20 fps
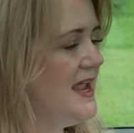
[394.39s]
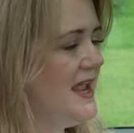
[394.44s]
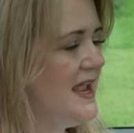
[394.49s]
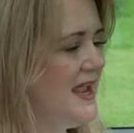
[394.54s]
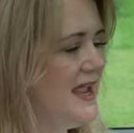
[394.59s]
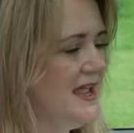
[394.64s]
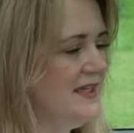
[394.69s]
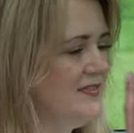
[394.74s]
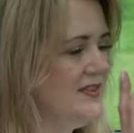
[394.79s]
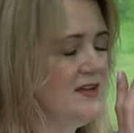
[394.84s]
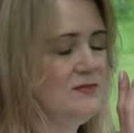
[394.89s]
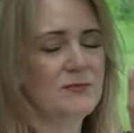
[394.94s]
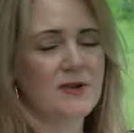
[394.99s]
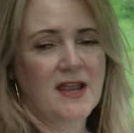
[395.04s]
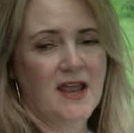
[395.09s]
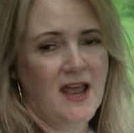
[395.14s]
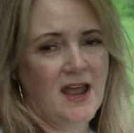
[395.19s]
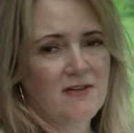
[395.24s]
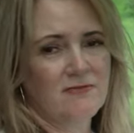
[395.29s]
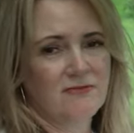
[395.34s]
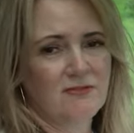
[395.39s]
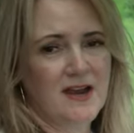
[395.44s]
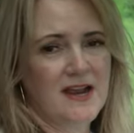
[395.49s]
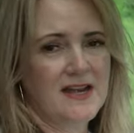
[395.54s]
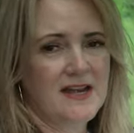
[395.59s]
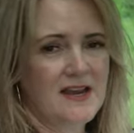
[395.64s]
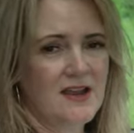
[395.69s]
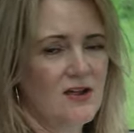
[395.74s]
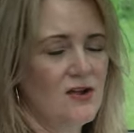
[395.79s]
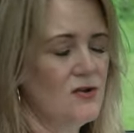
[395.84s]
And then we have
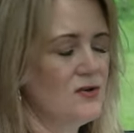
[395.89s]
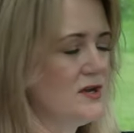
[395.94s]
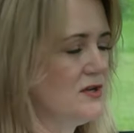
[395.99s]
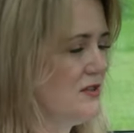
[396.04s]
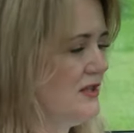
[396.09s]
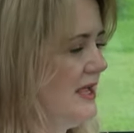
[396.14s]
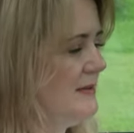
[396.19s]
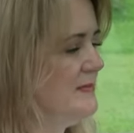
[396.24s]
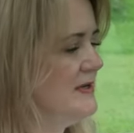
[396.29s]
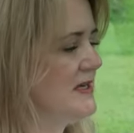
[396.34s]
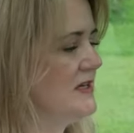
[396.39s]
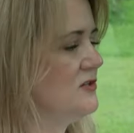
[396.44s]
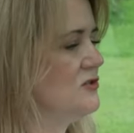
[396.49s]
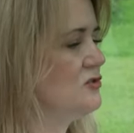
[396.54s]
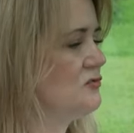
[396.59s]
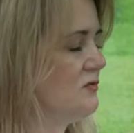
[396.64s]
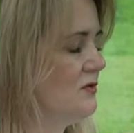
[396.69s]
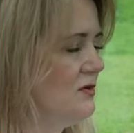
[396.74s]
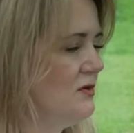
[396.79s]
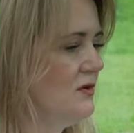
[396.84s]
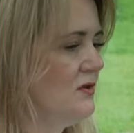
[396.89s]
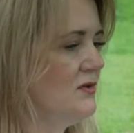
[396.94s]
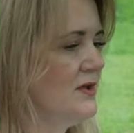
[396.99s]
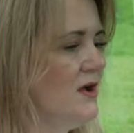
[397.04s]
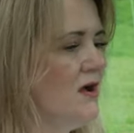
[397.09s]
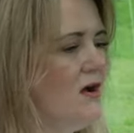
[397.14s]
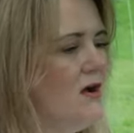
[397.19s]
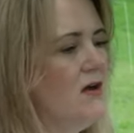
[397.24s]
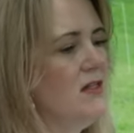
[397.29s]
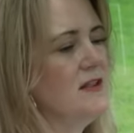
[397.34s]
radio, climate control,
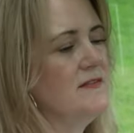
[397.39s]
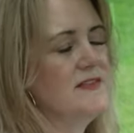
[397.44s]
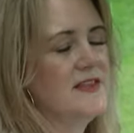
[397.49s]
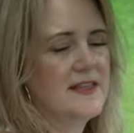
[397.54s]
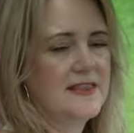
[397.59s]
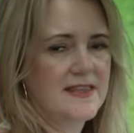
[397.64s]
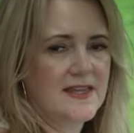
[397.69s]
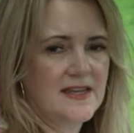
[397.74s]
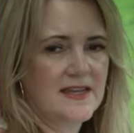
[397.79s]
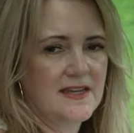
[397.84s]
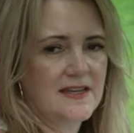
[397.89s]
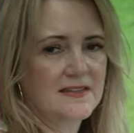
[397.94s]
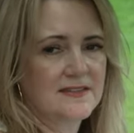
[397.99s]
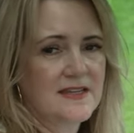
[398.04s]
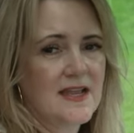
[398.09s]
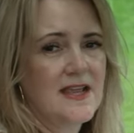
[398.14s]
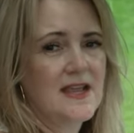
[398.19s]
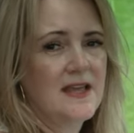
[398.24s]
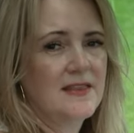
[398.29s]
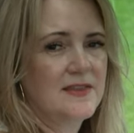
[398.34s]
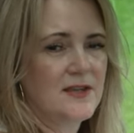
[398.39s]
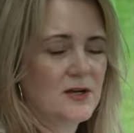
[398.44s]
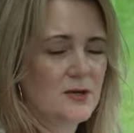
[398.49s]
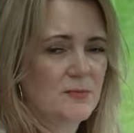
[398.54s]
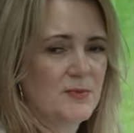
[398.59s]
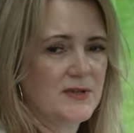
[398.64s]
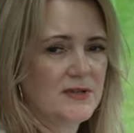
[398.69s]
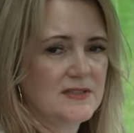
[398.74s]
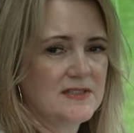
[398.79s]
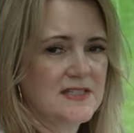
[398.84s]
all of the things that are
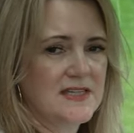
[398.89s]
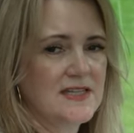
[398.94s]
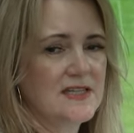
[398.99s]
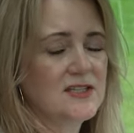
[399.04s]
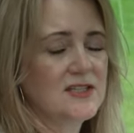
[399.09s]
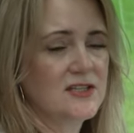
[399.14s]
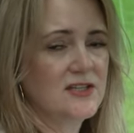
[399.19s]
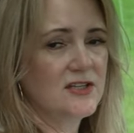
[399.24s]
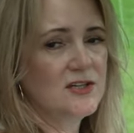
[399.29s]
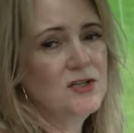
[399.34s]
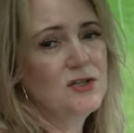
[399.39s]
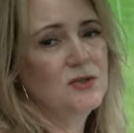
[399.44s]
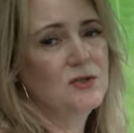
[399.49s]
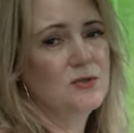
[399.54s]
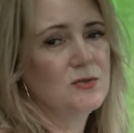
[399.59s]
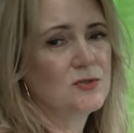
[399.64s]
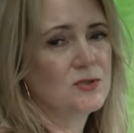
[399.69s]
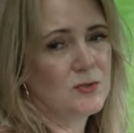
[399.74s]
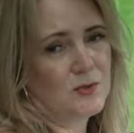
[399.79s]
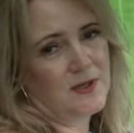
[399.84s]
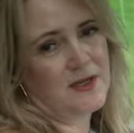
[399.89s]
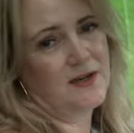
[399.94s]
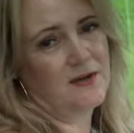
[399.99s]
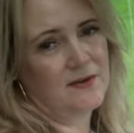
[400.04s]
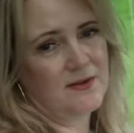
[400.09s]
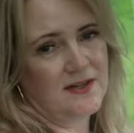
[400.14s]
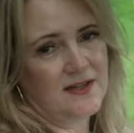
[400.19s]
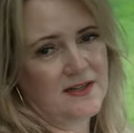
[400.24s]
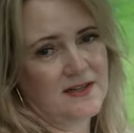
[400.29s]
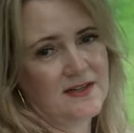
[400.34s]
built into the new
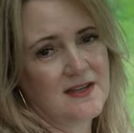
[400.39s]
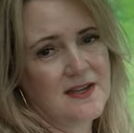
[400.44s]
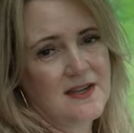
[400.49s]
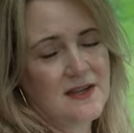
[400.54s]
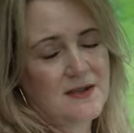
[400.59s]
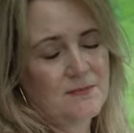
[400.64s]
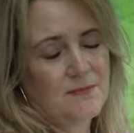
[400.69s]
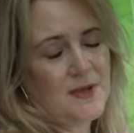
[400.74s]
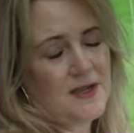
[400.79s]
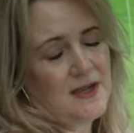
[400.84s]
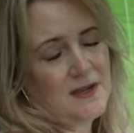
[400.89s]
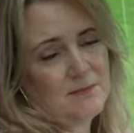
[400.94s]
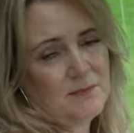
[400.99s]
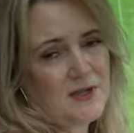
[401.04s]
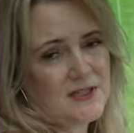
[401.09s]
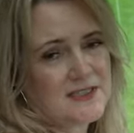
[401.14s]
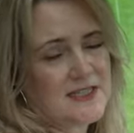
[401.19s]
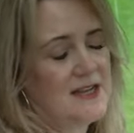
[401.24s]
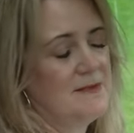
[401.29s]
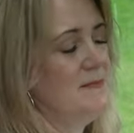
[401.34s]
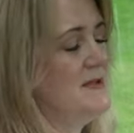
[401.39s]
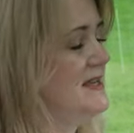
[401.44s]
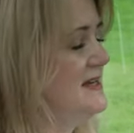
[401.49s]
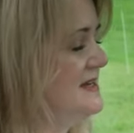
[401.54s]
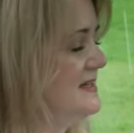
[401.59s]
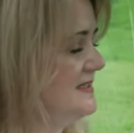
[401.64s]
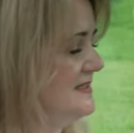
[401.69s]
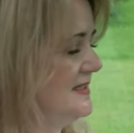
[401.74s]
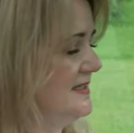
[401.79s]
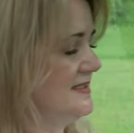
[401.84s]
Toyota uh,
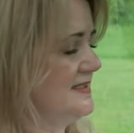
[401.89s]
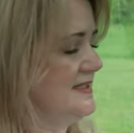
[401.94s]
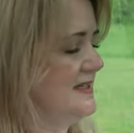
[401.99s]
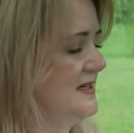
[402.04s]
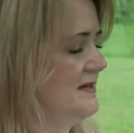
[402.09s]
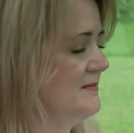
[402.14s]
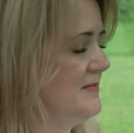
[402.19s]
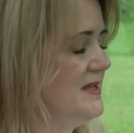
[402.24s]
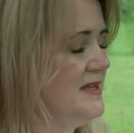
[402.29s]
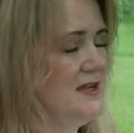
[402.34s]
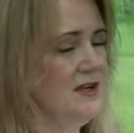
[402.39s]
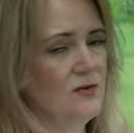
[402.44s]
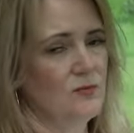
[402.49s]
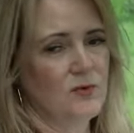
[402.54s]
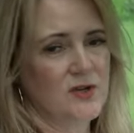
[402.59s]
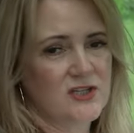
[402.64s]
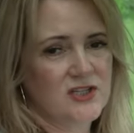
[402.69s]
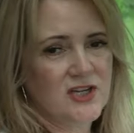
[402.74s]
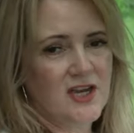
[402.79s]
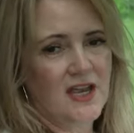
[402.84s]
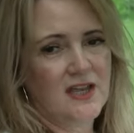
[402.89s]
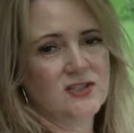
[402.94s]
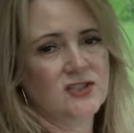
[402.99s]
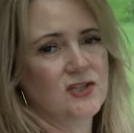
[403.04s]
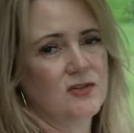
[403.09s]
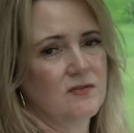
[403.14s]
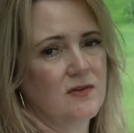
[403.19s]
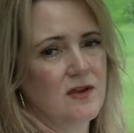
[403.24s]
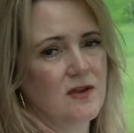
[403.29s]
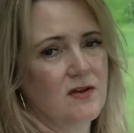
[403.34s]
multimedia system, which, as
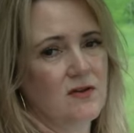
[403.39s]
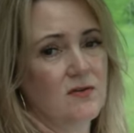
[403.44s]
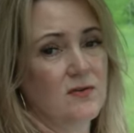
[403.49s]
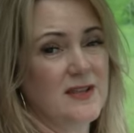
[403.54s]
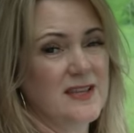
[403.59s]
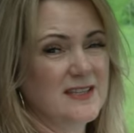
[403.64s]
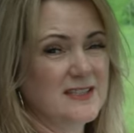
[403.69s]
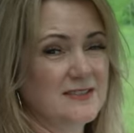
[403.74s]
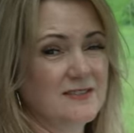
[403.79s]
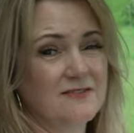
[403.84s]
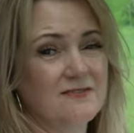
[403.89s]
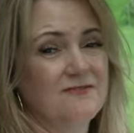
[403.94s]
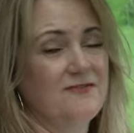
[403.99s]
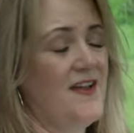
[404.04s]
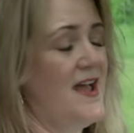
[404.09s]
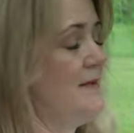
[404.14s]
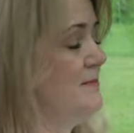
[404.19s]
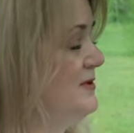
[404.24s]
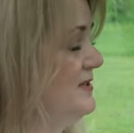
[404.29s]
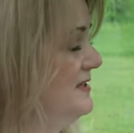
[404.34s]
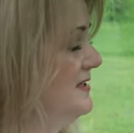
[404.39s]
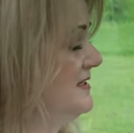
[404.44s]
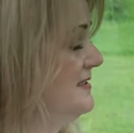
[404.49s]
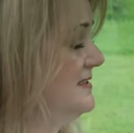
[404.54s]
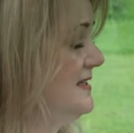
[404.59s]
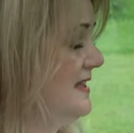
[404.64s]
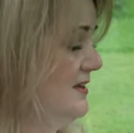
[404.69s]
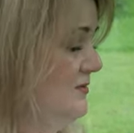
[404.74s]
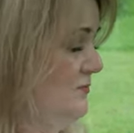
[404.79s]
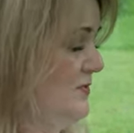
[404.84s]
you know, is
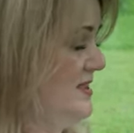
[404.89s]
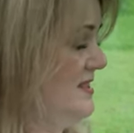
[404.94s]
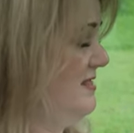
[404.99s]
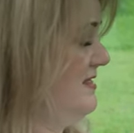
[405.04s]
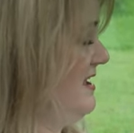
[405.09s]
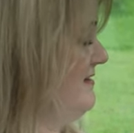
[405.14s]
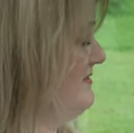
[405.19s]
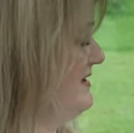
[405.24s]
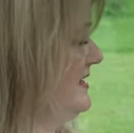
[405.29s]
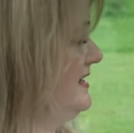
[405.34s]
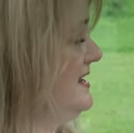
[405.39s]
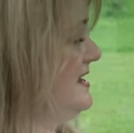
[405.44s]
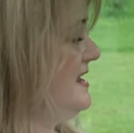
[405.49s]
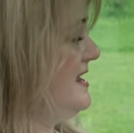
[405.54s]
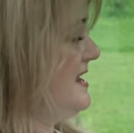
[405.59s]
fabulous, and we love it.